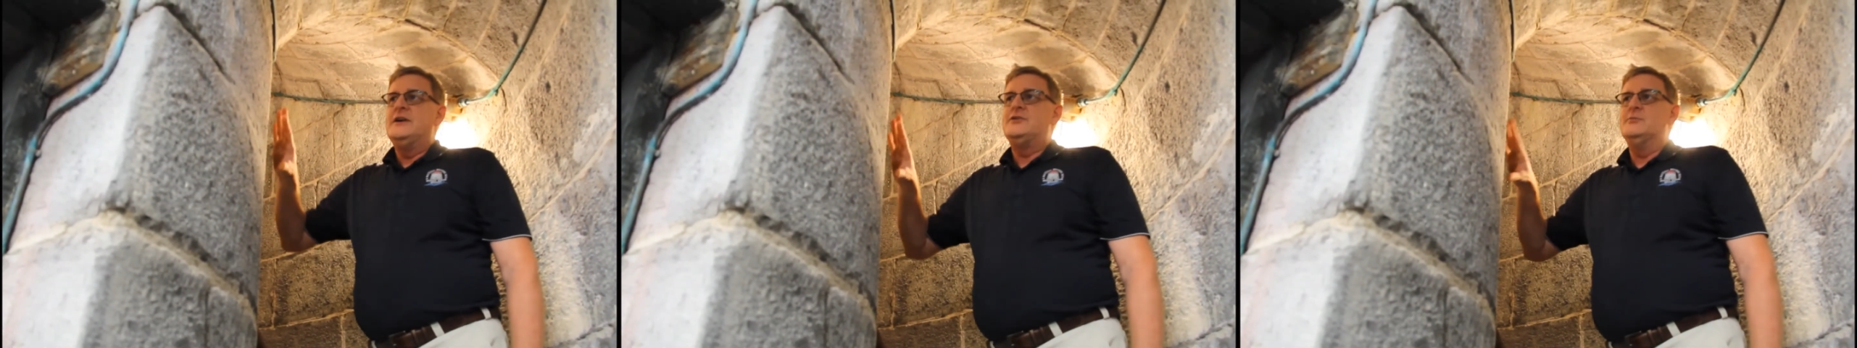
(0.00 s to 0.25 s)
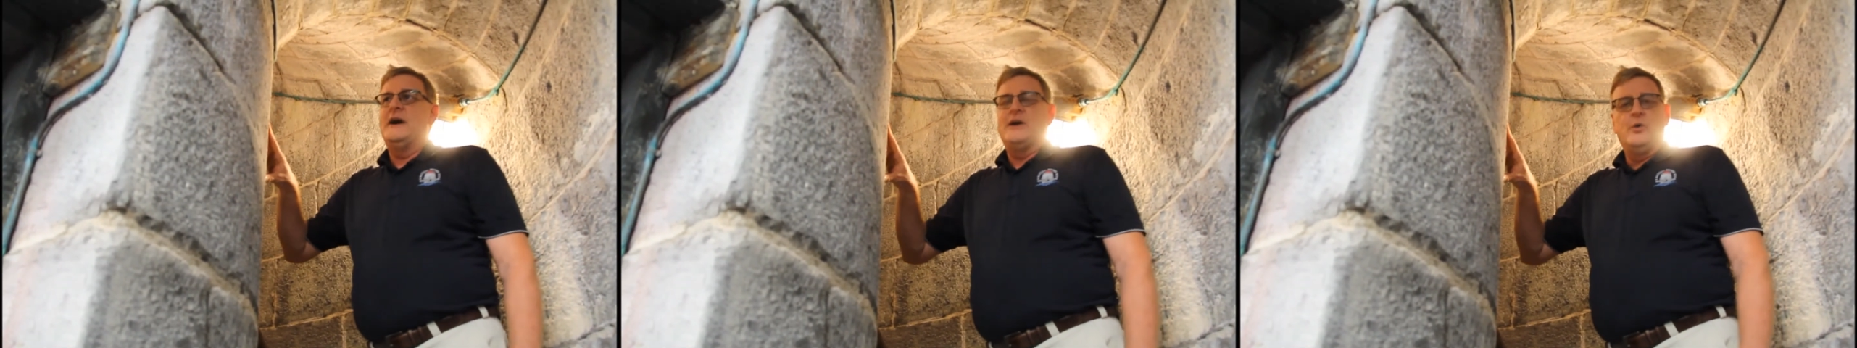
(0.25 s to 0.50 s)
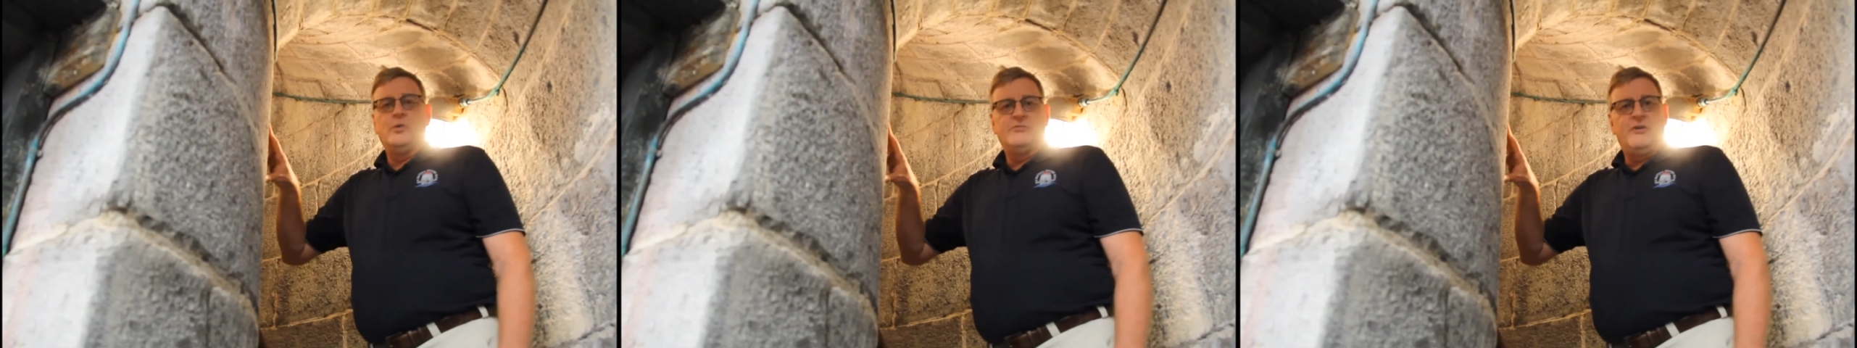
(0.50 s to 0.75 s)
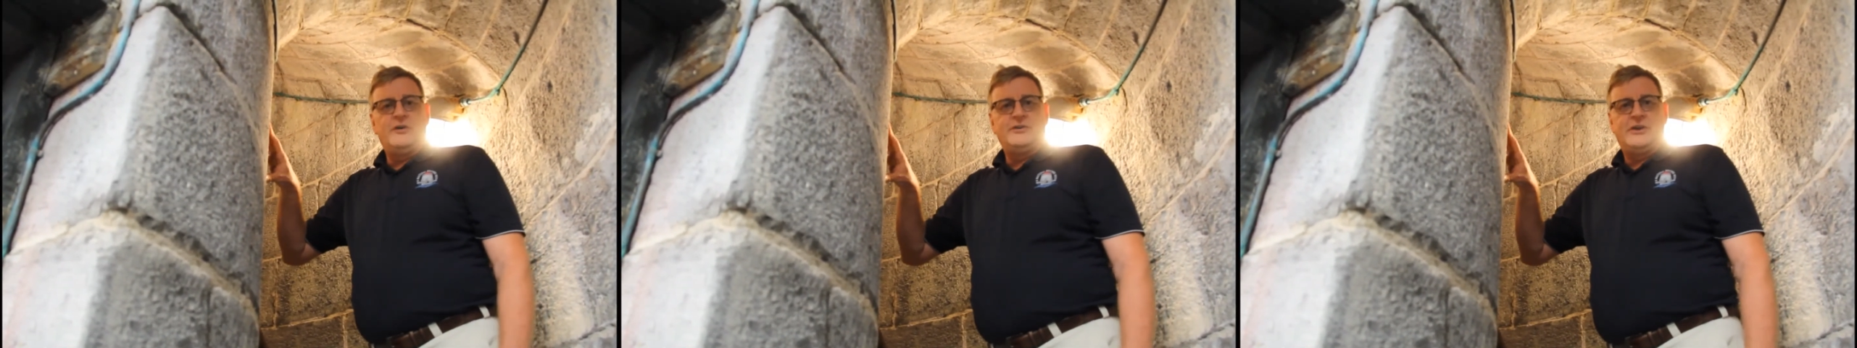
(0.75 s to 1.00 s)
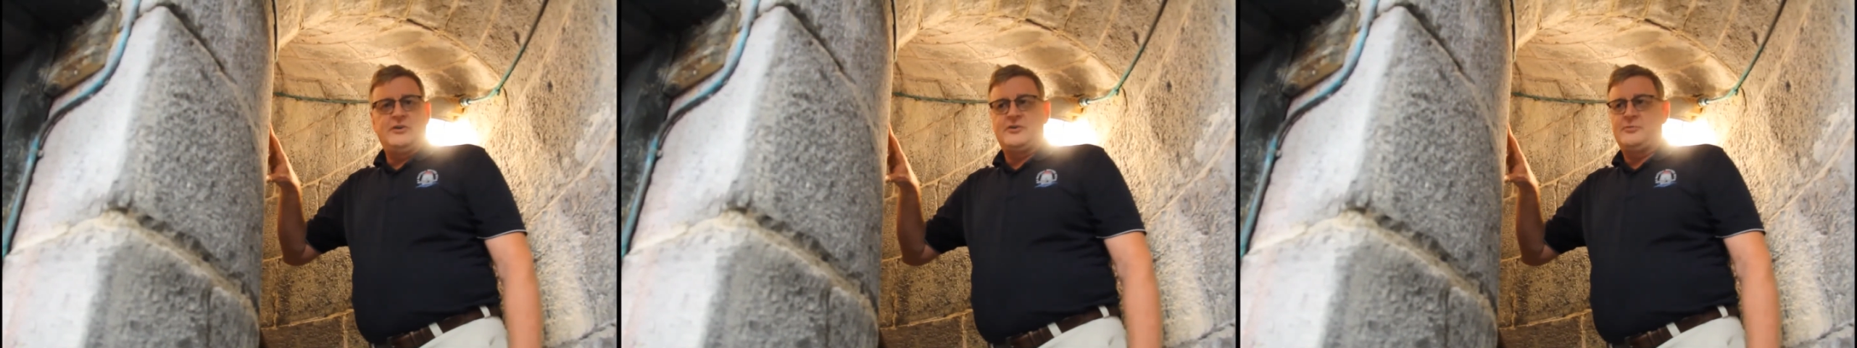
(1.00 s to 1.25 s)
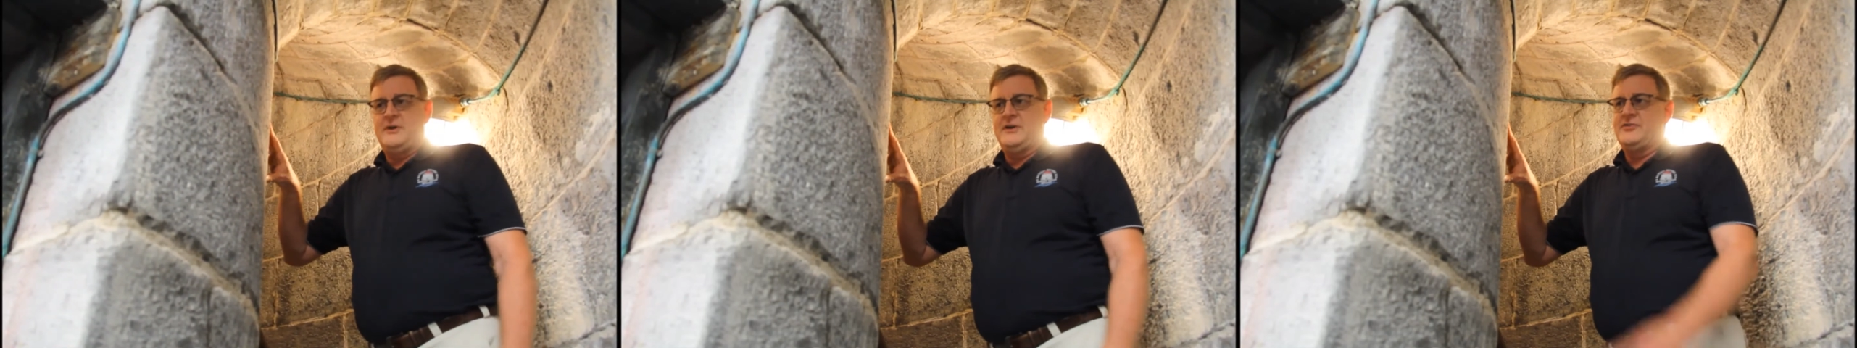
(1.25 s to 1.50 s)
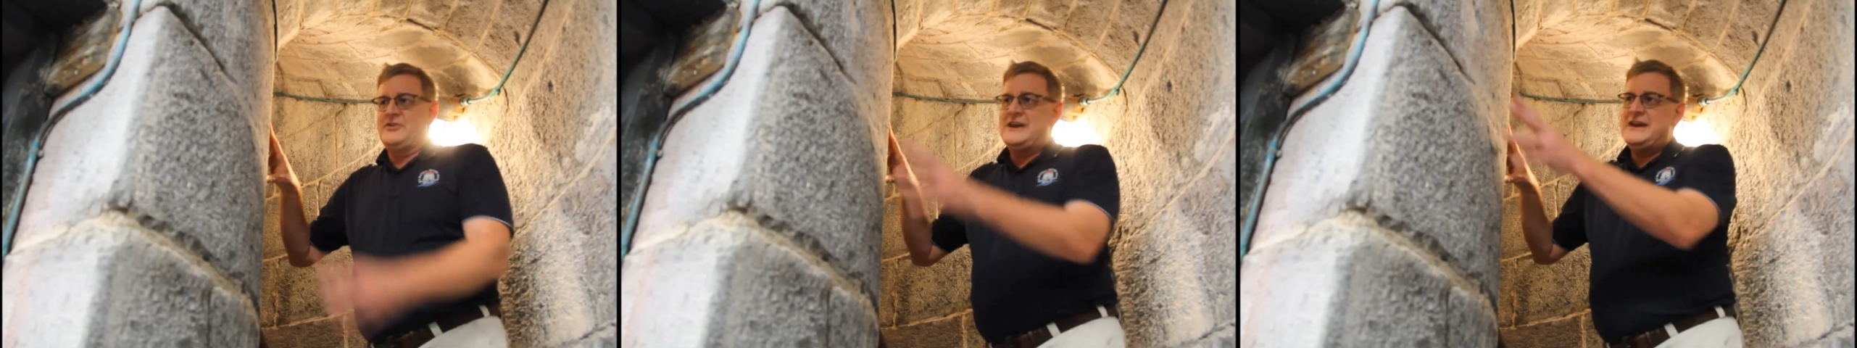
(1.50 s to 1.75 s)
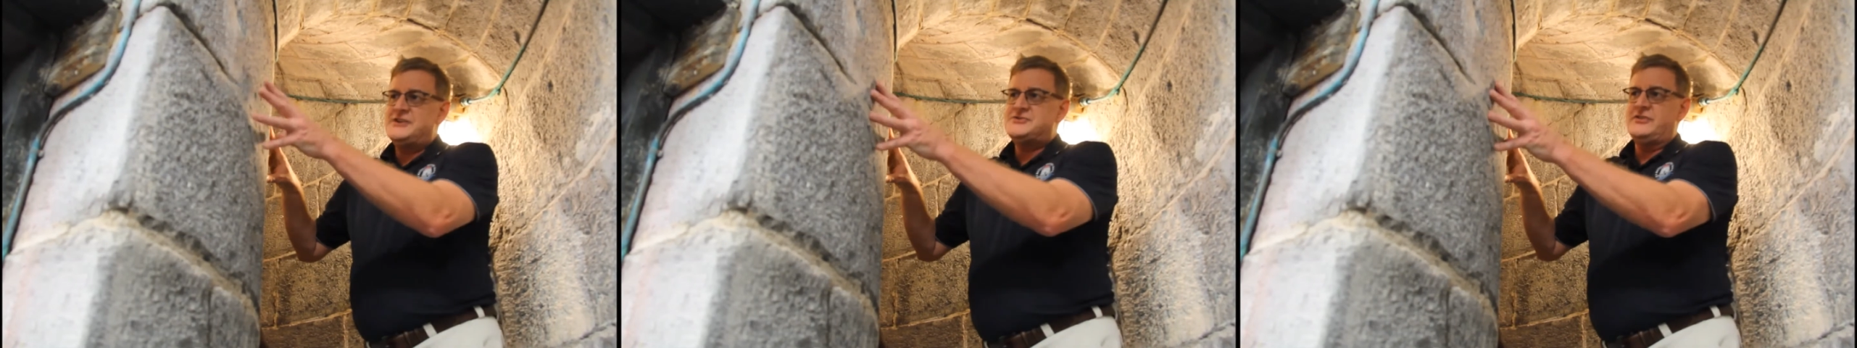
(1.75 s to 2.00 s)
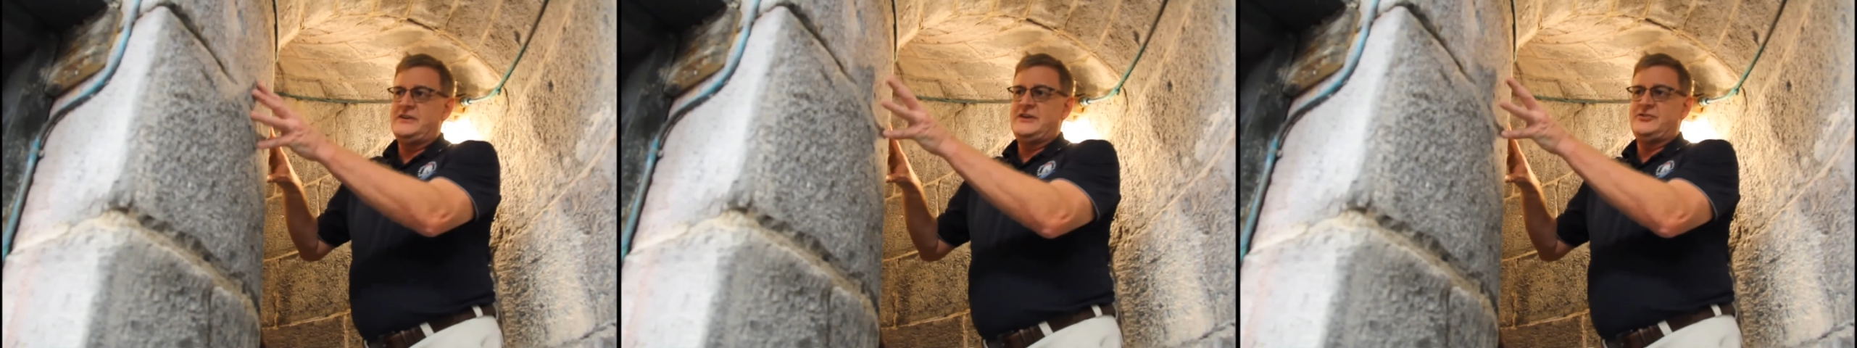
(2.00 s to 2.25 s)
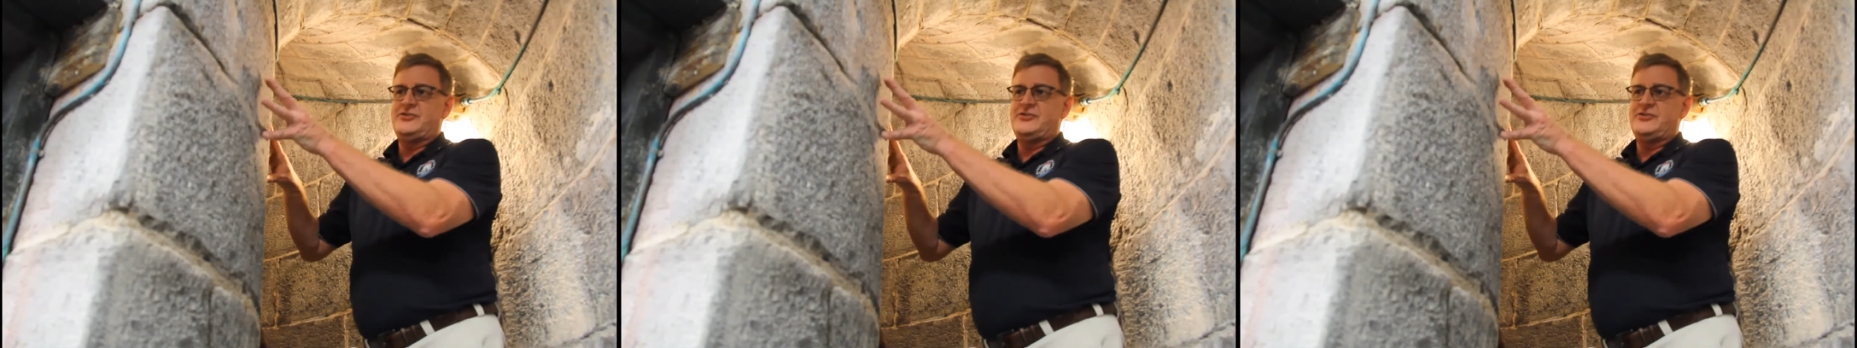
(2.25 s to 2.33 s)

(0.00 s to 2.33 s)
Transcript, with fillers: to my own volunteer experience, each of these